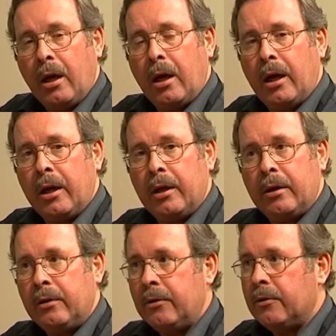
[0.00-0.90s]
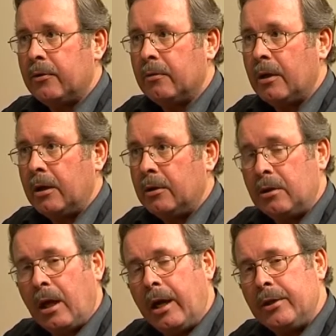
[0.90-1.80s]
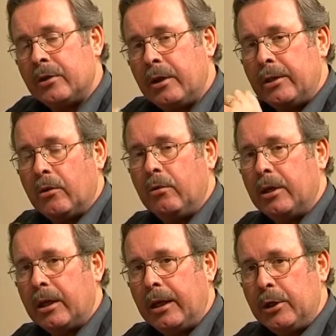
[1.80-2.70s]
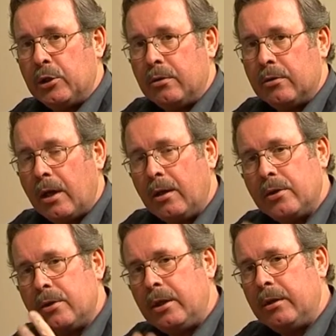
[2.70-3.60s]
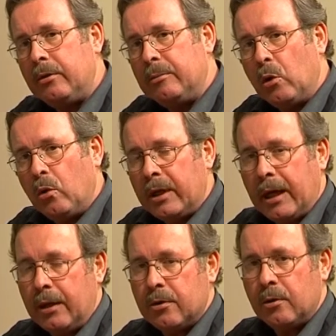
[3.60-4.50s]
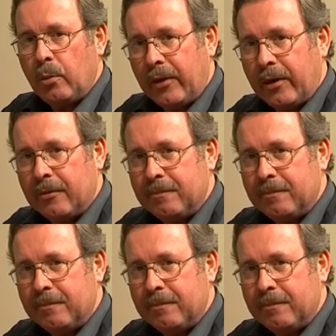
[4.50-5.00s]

and isolate all the connections, seal them all against the weather.